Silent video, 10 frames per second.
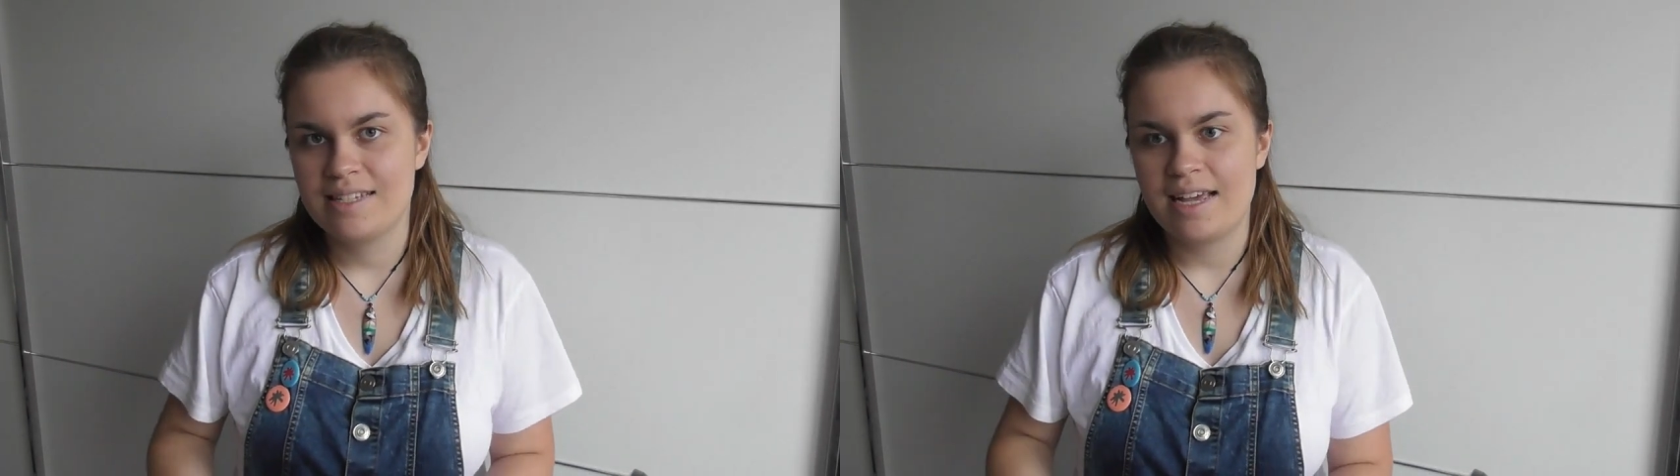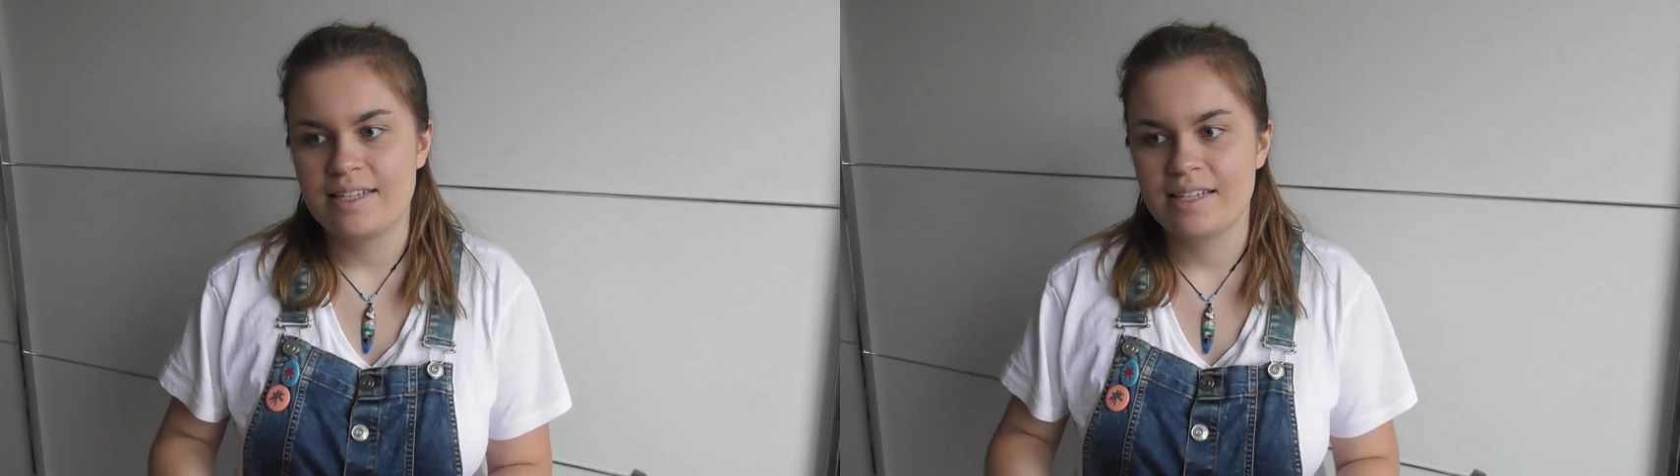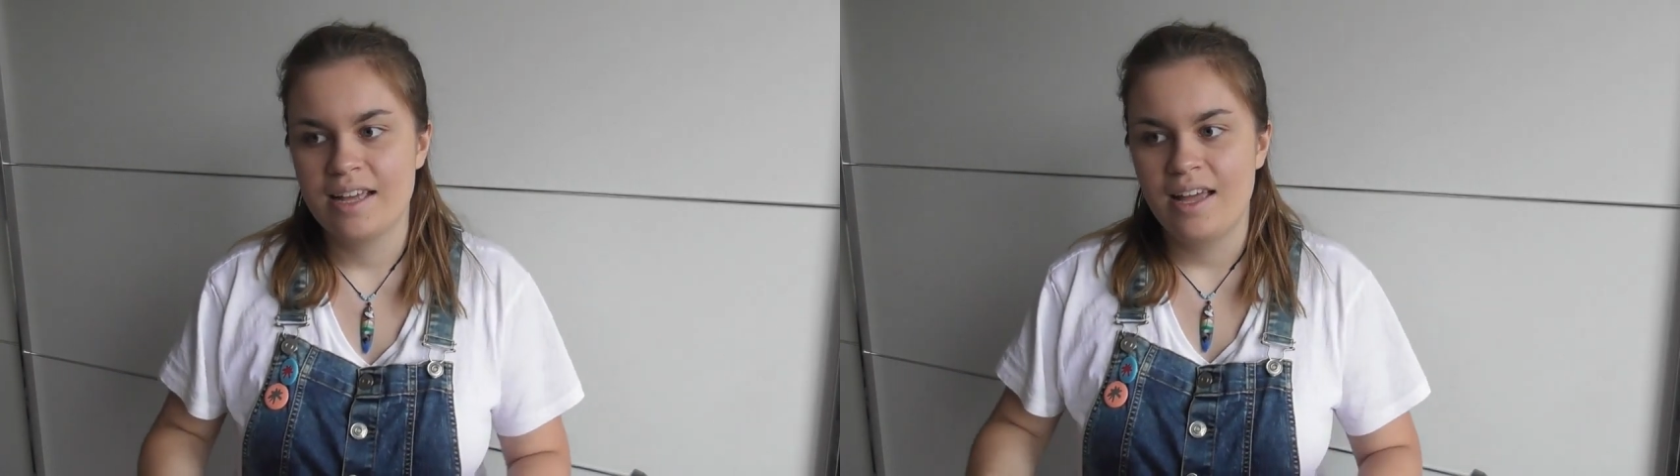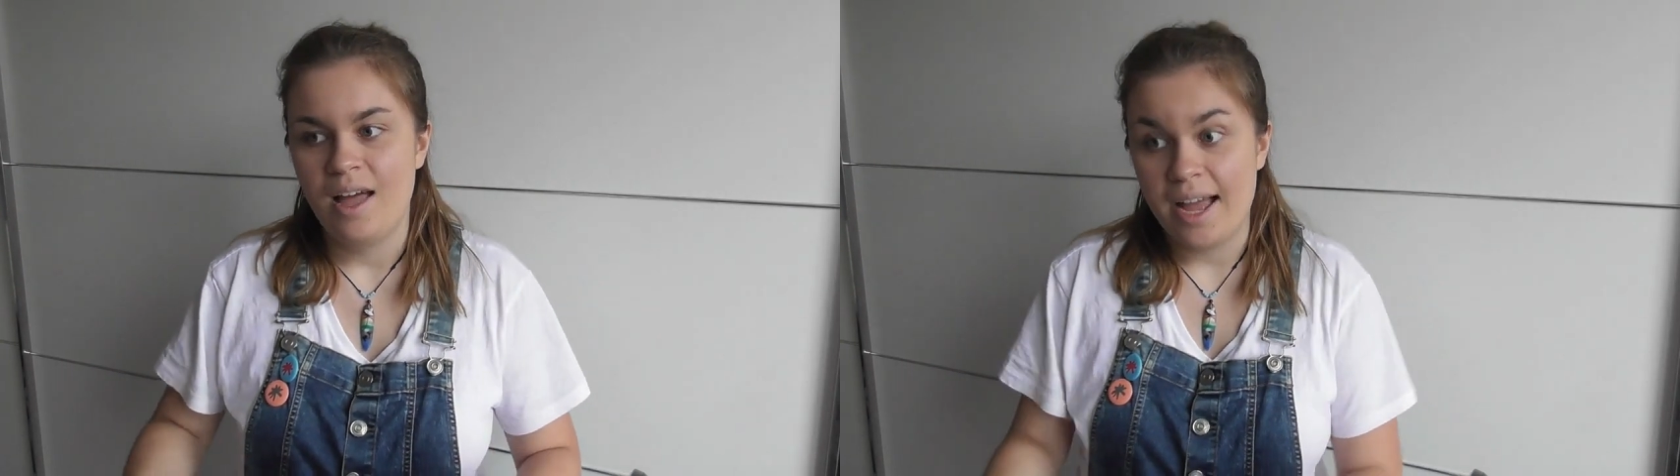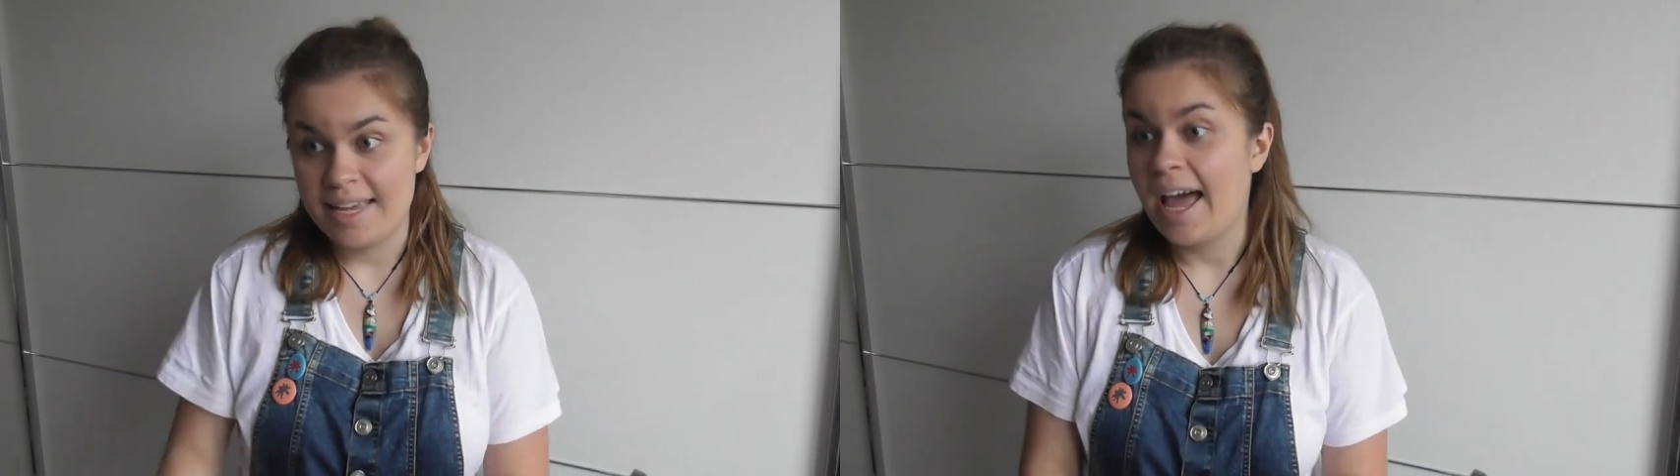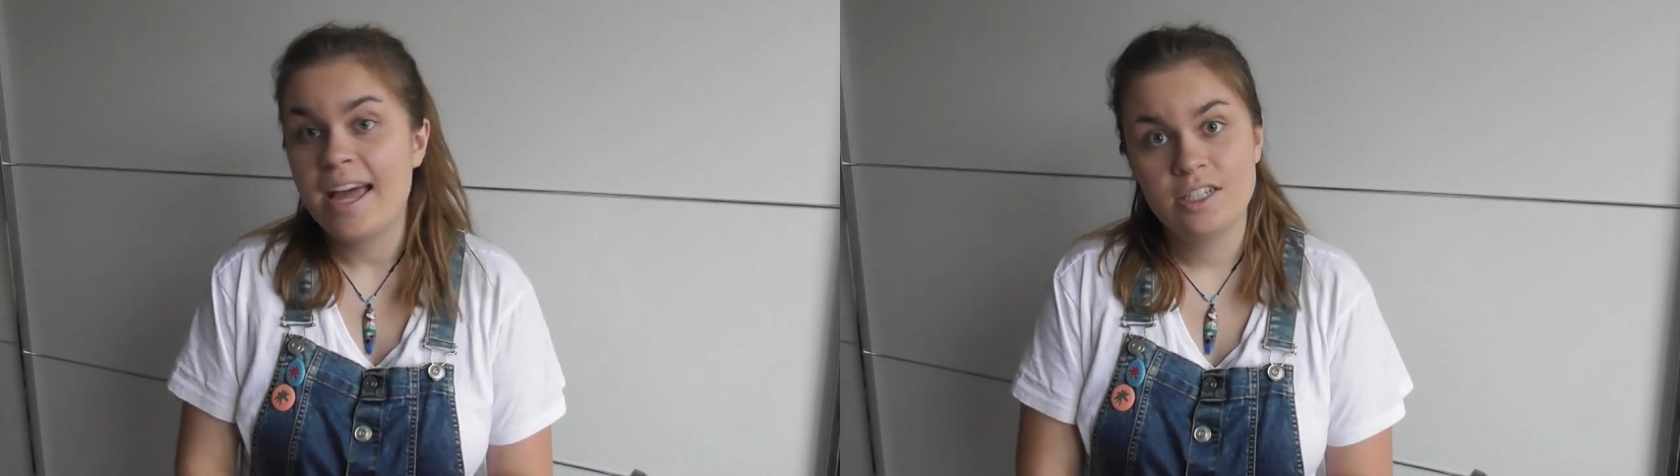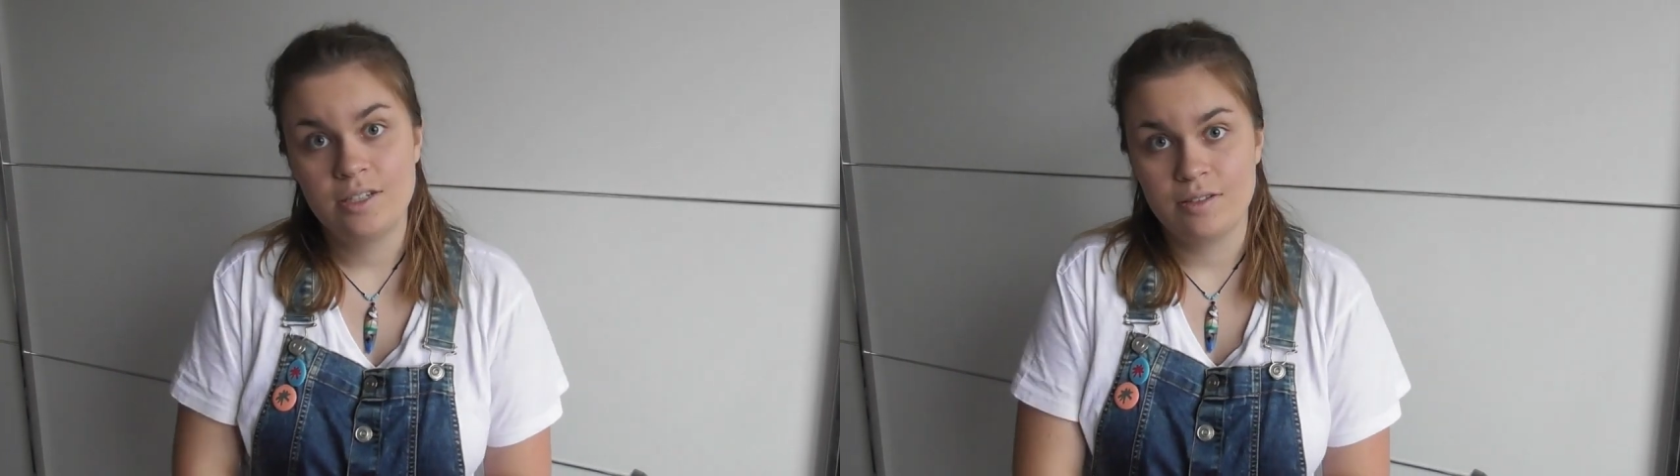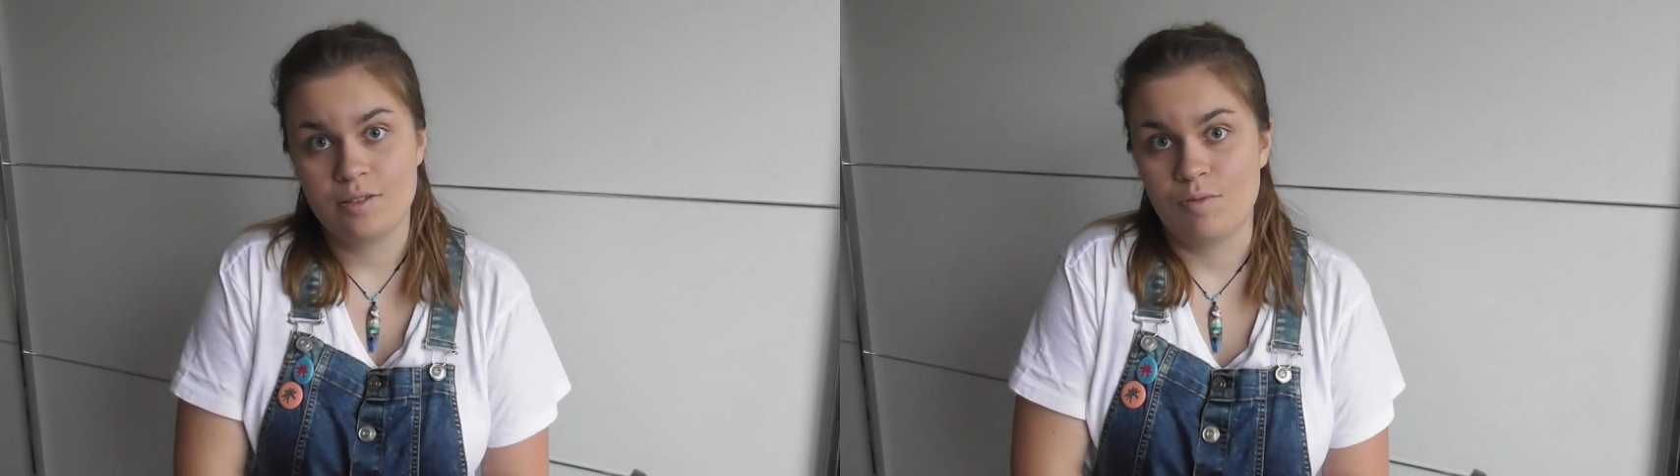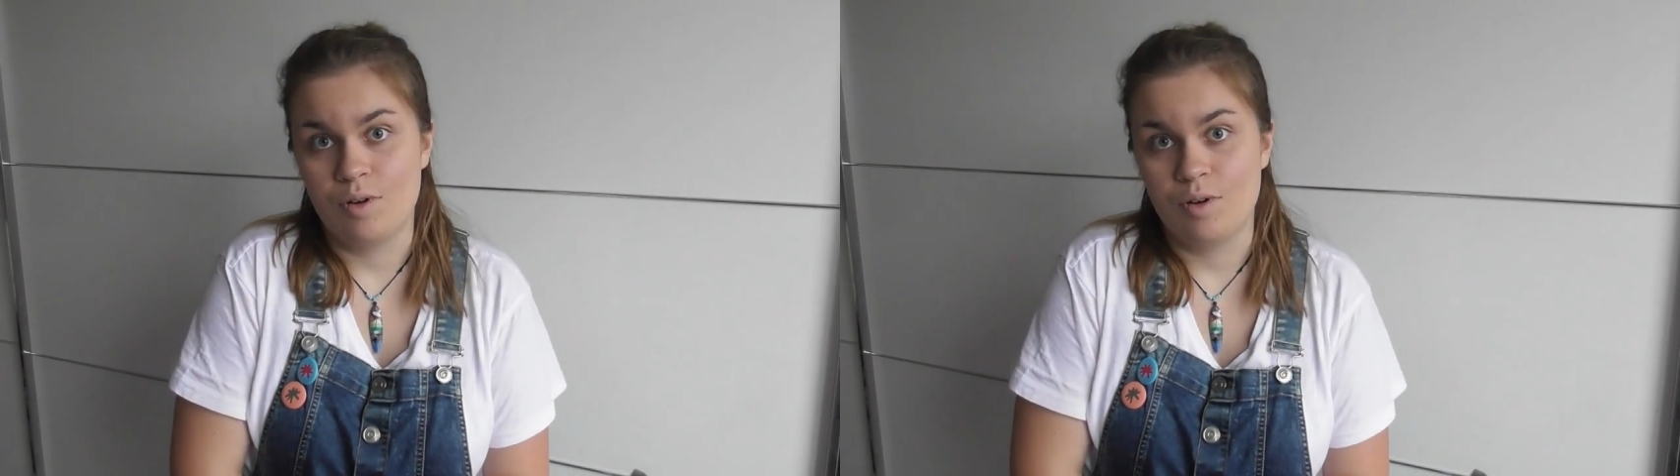says, I can do this